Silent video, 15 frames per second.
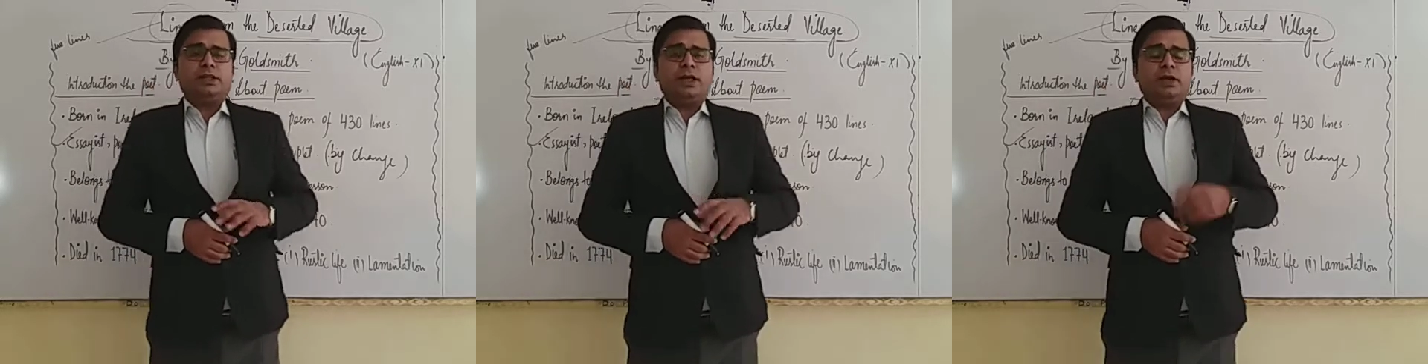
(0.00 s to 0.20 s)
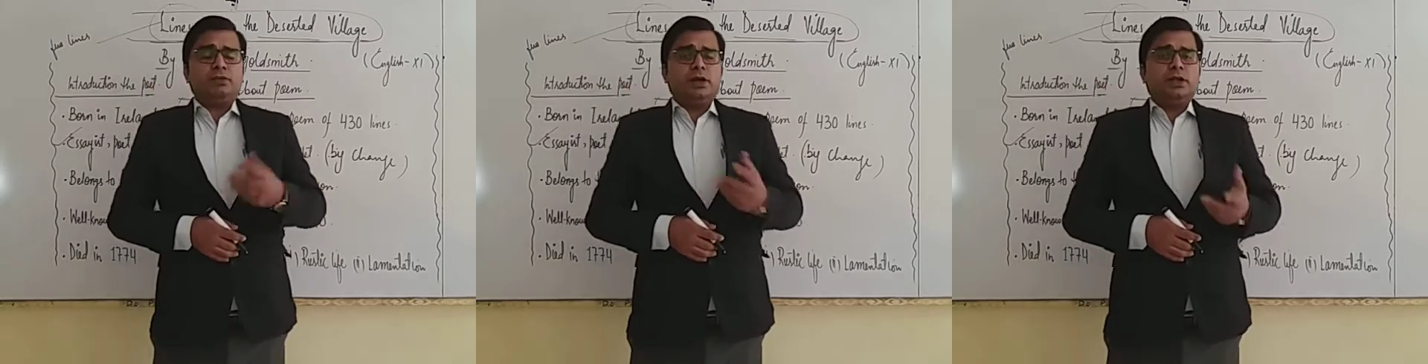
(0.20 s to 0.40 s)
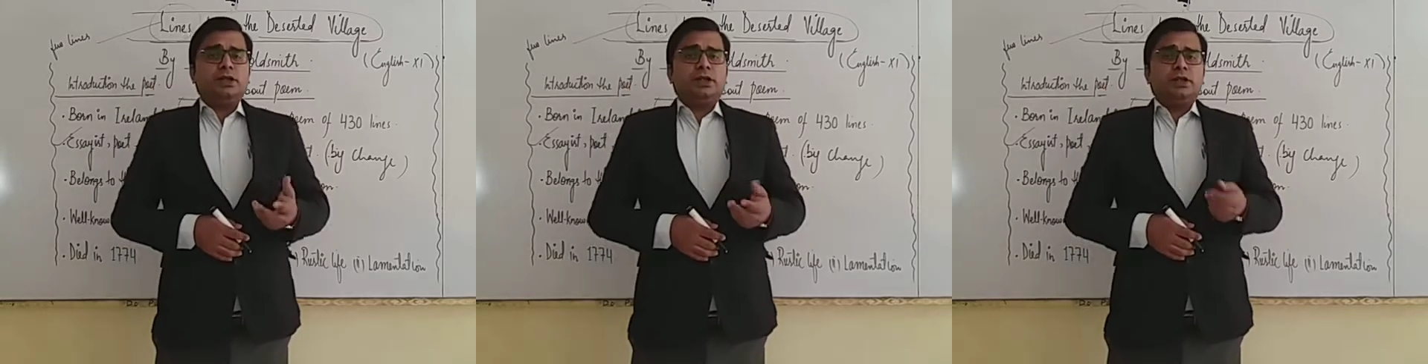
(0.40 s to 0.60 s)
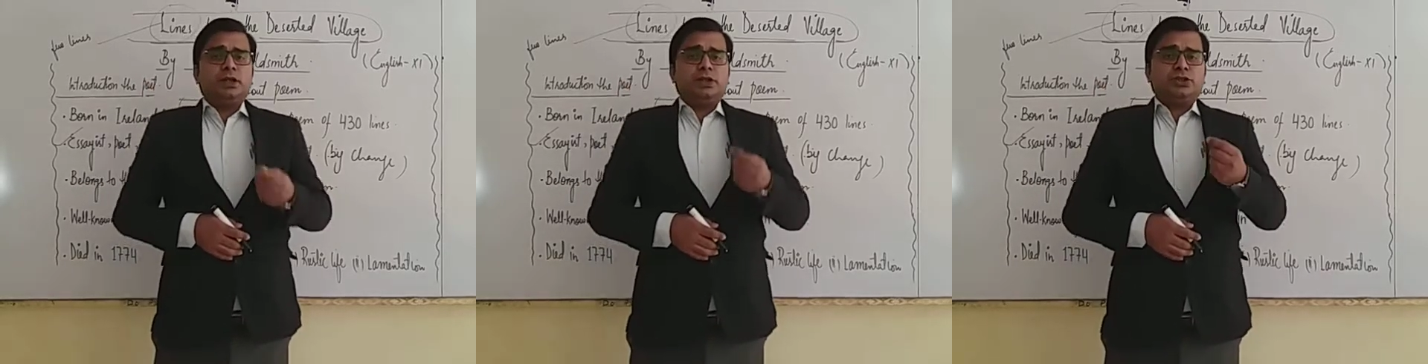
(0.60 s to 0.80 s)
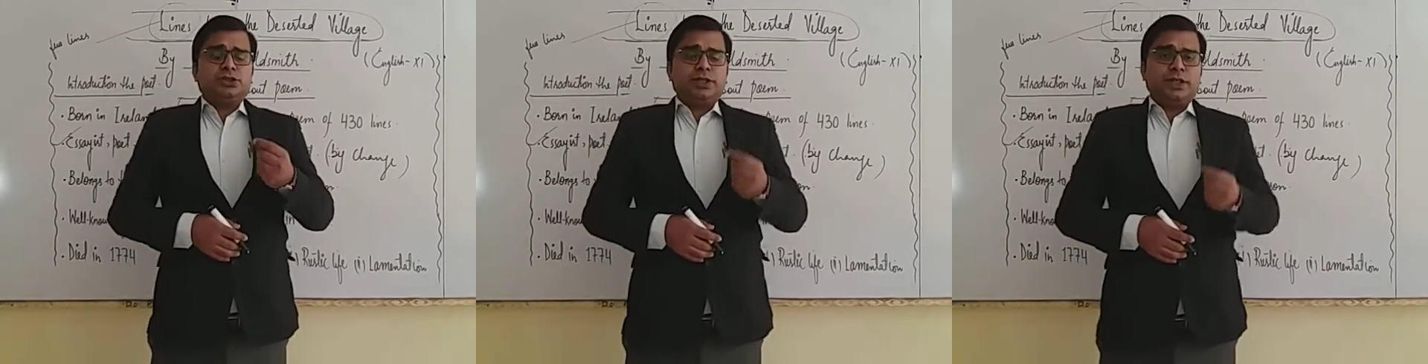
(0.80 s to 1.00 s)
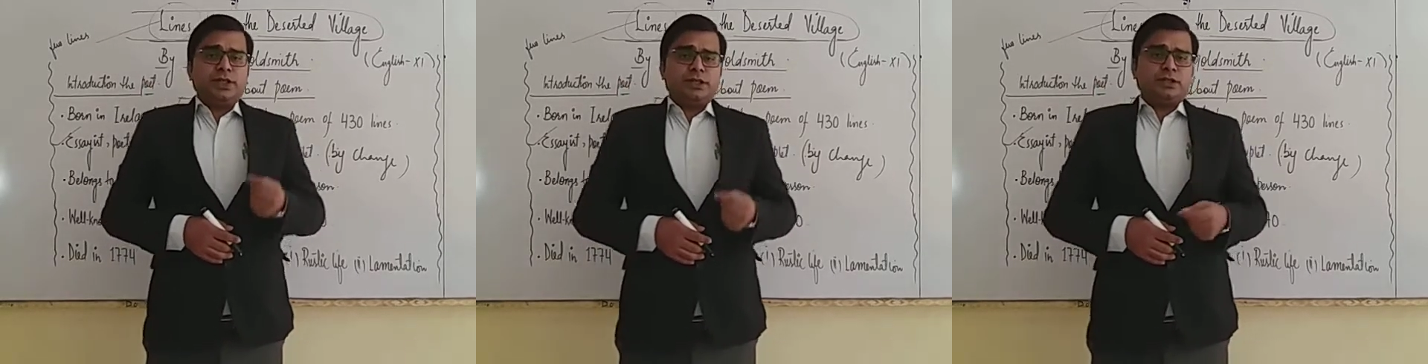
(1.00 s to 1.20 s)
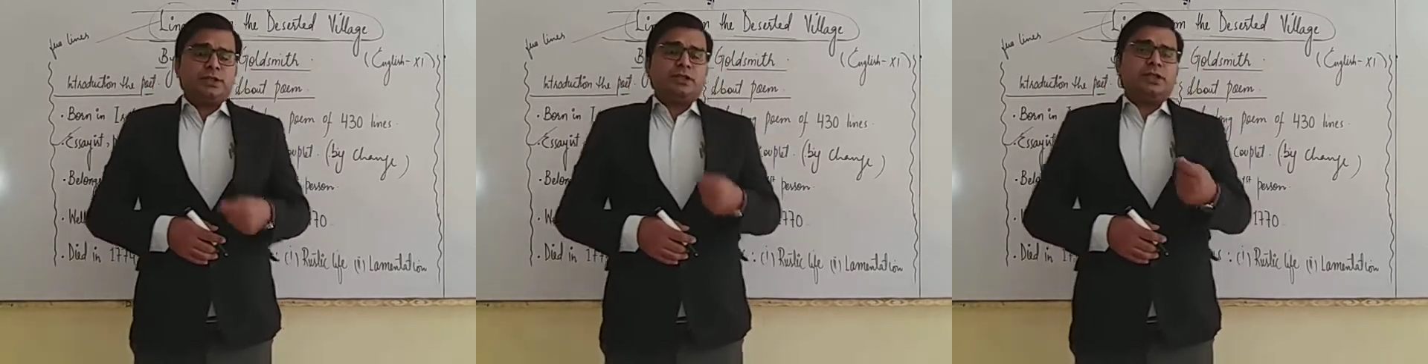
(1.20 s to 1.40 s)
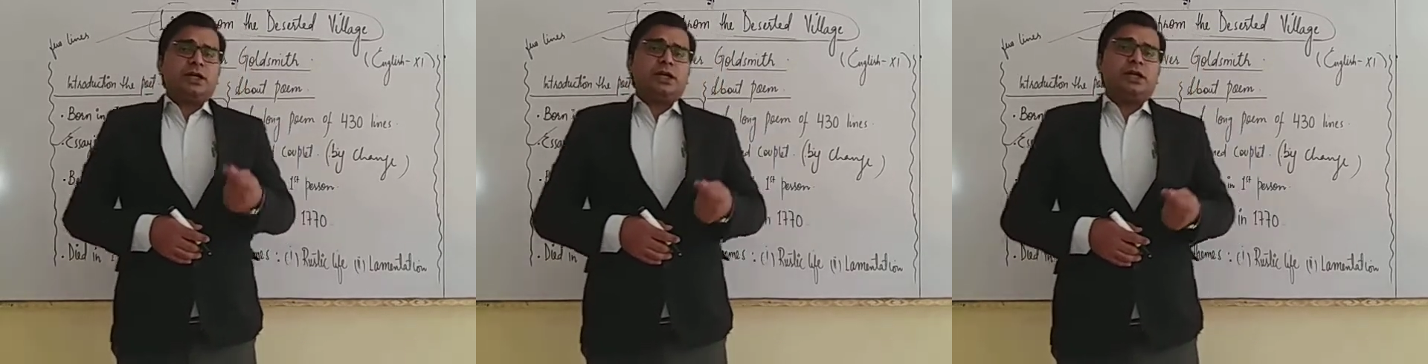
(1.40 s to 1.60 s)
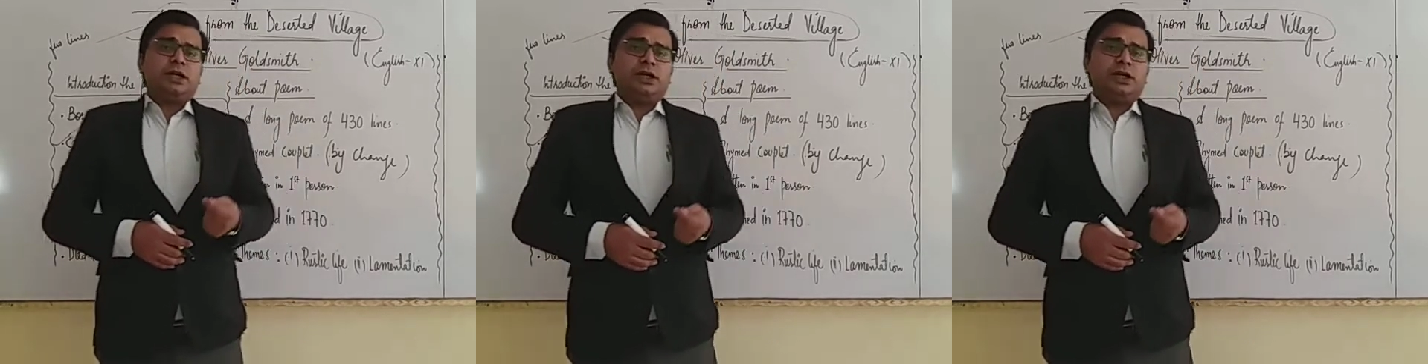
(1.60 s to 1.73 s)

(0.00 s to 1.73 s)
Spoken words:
they even changed the